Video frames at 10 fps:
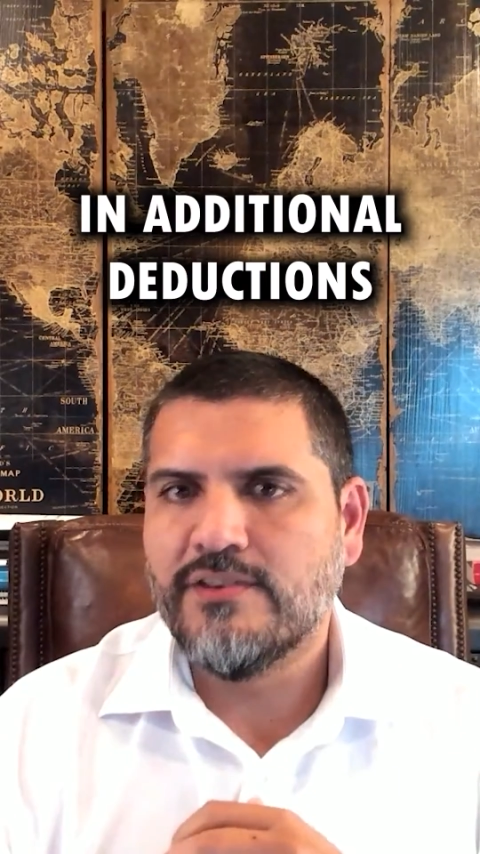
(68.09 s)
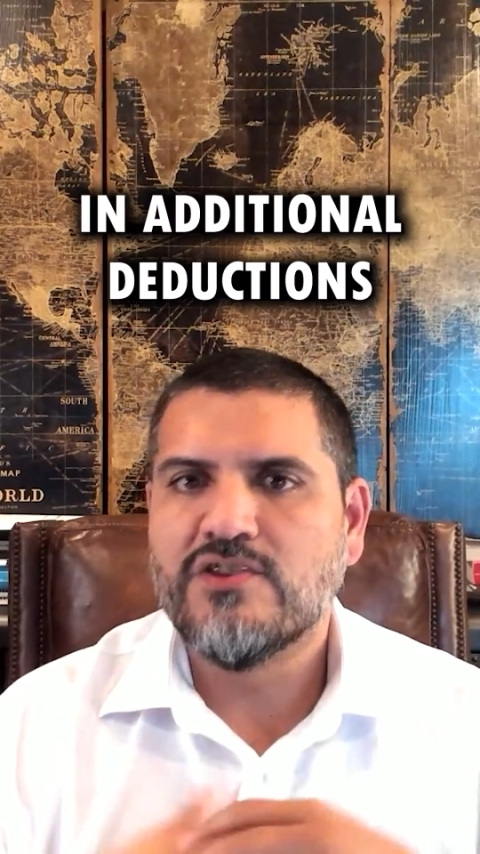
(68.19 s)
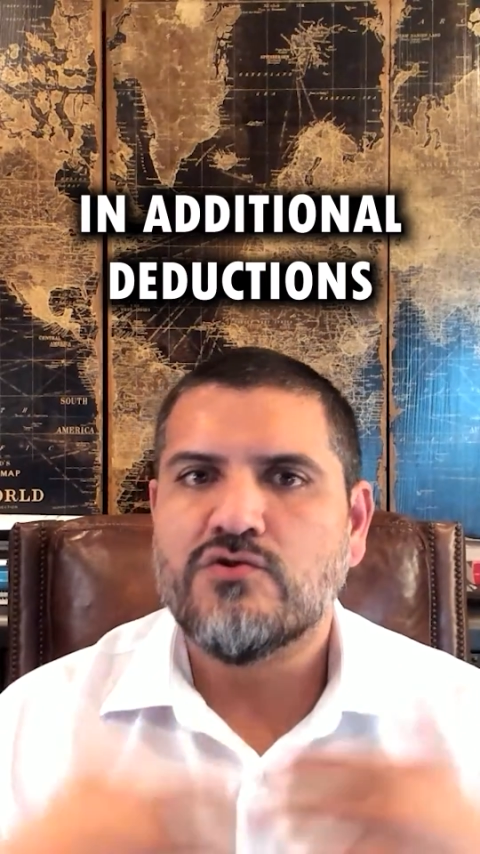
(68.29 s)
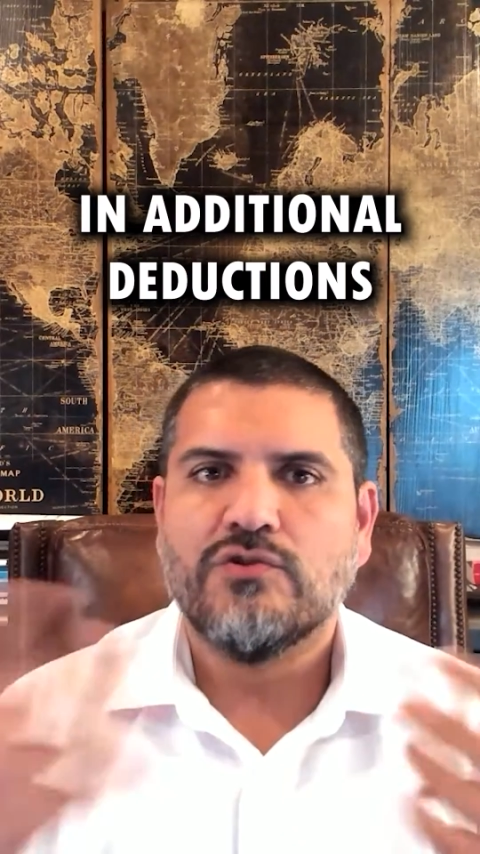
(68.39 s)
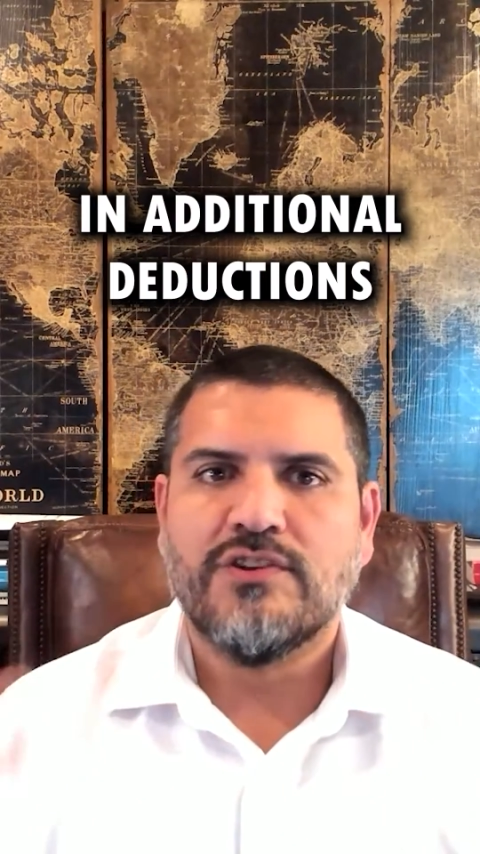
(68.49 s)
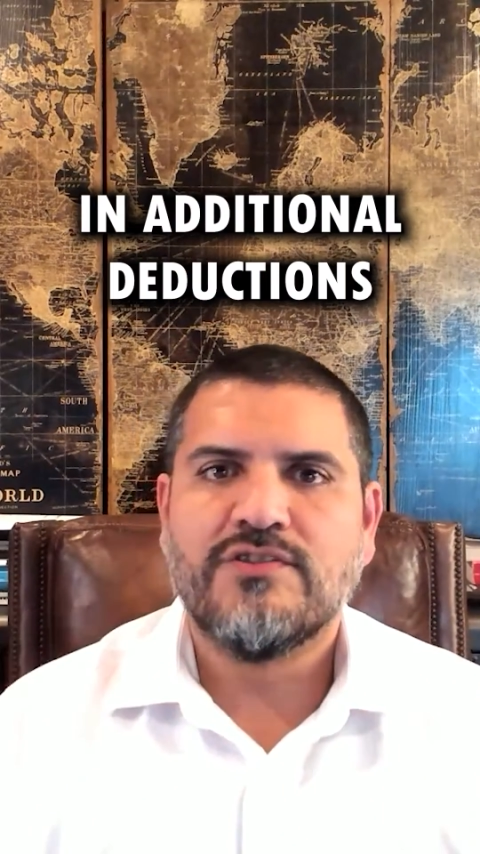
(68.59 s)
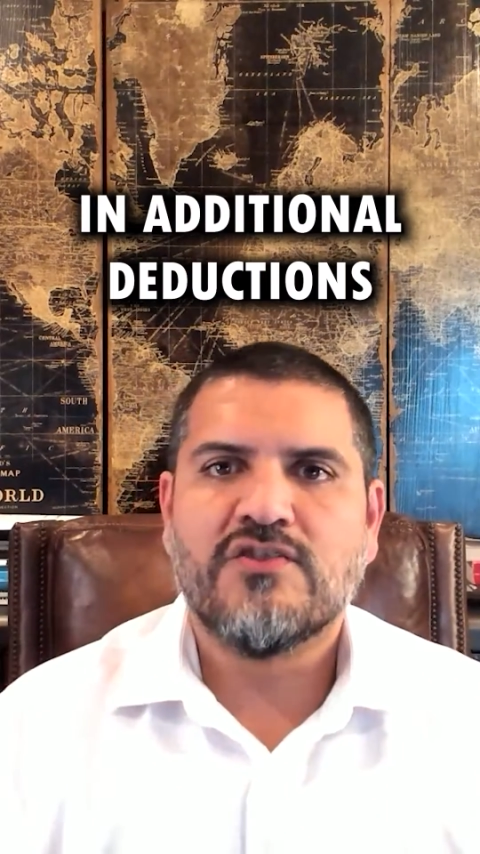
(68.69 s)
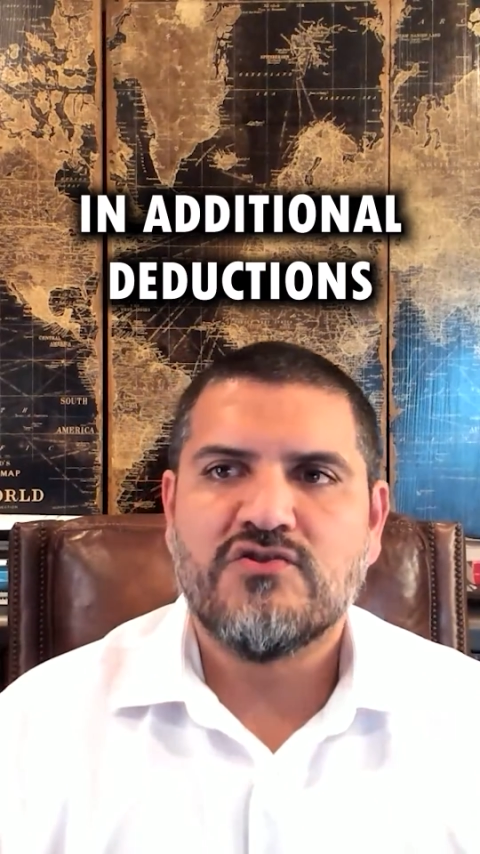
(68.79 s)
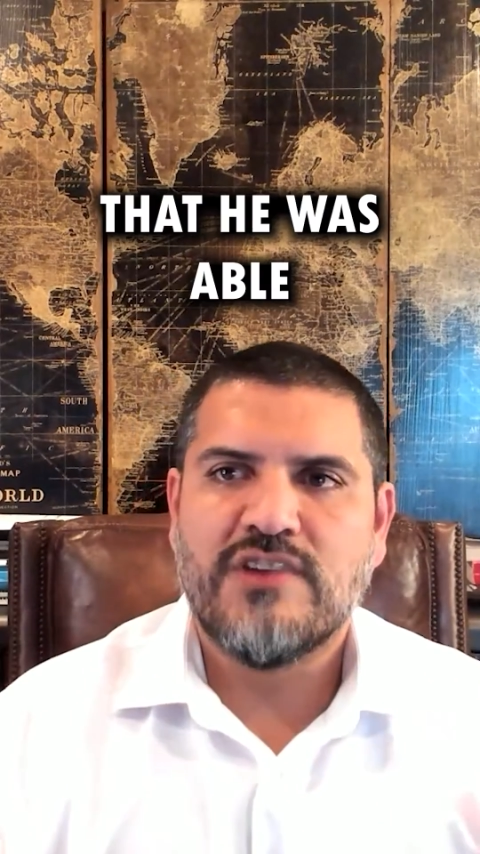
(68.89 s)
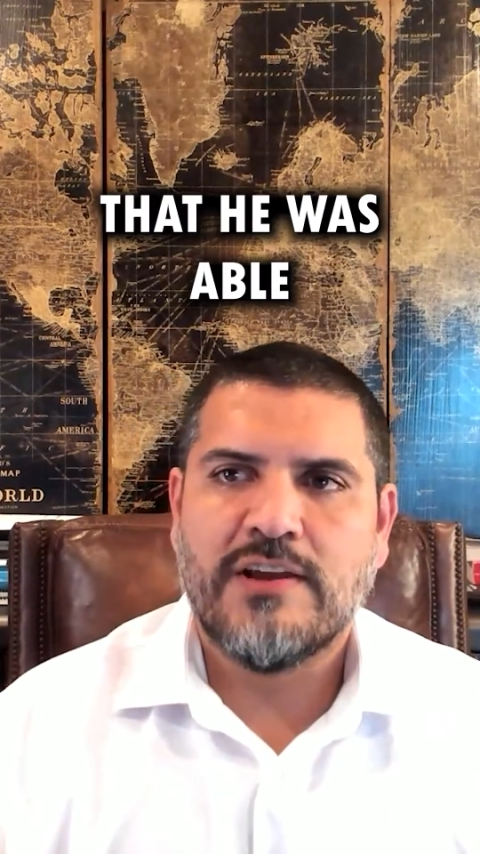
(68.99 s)
additional
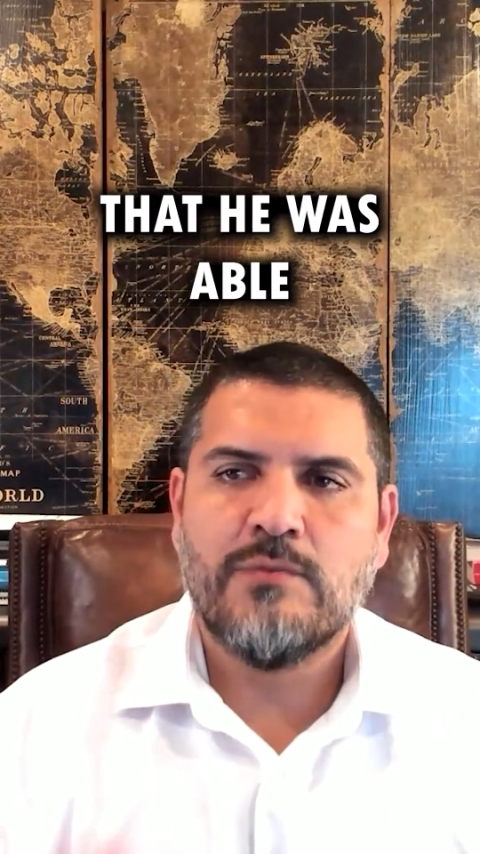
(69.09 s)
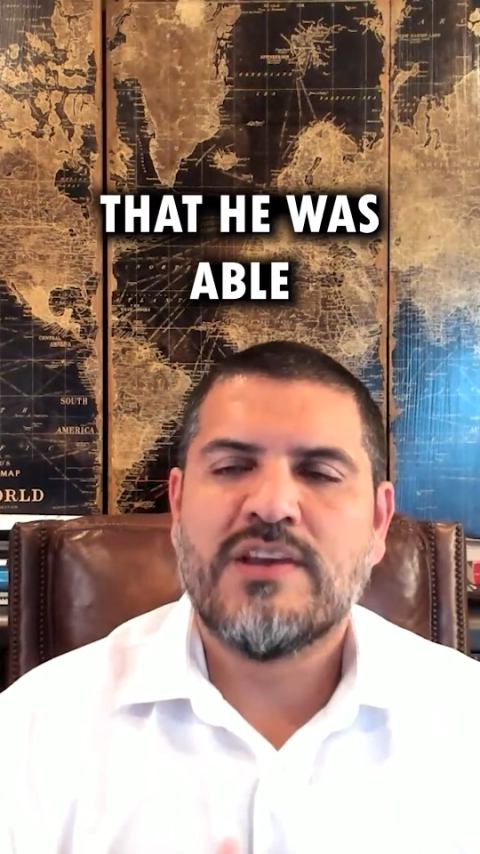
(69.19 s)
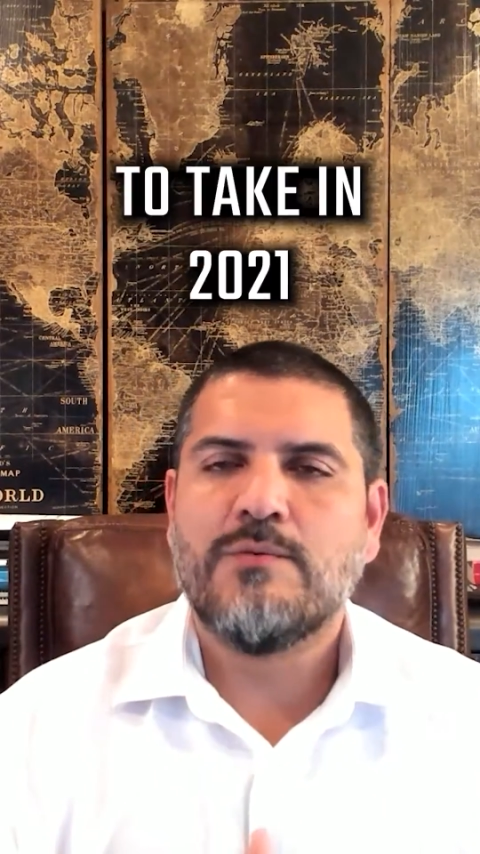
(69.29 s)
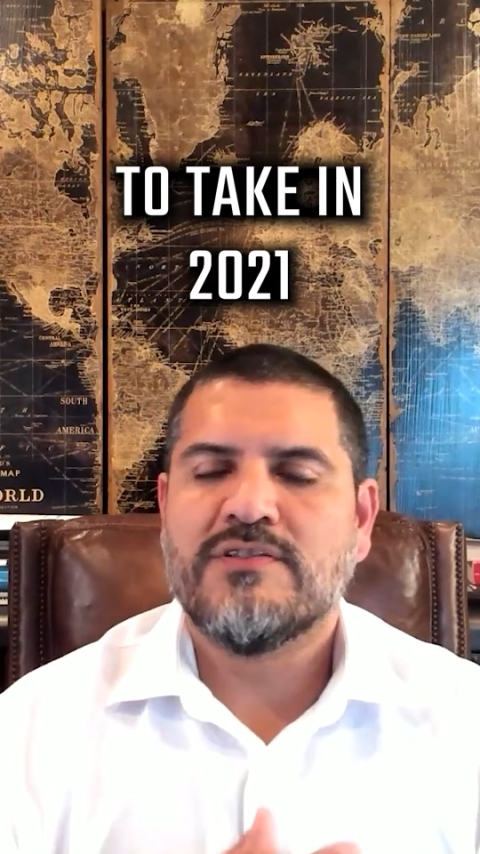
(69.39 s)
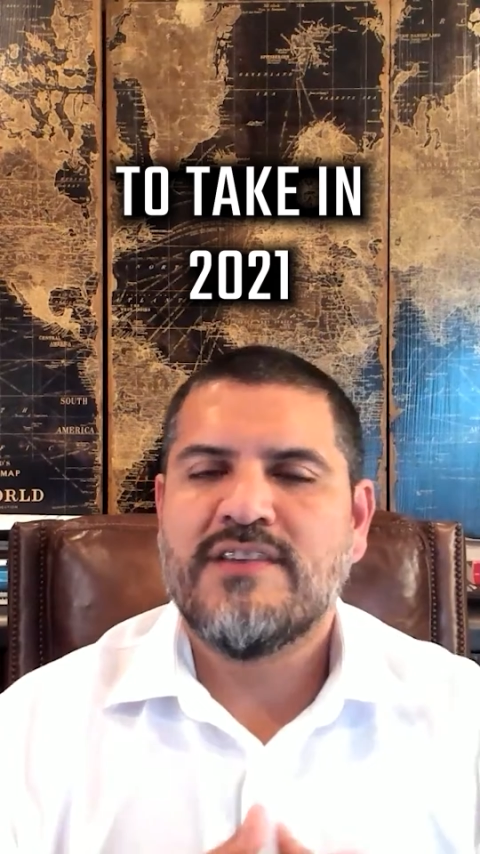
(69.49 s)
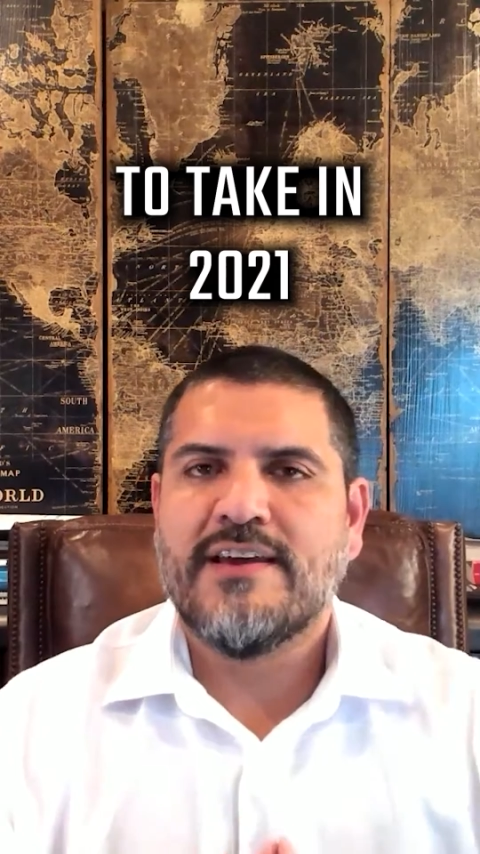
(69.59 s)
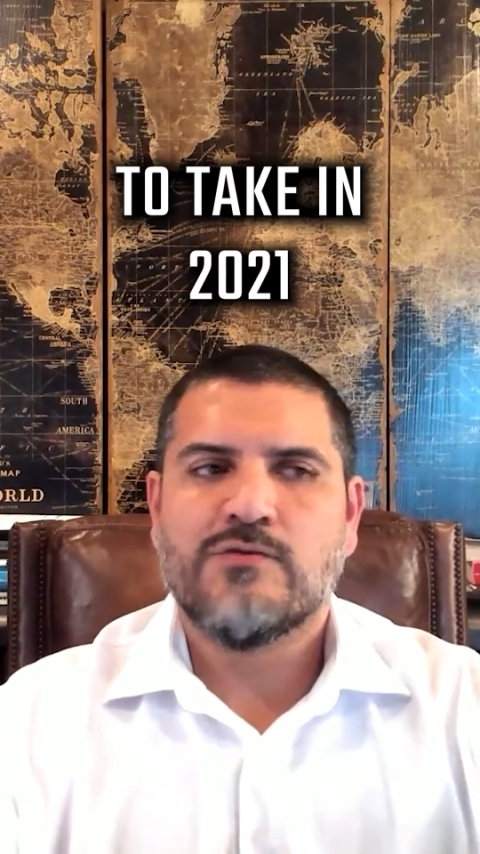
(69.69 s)
deductions that he was able to take in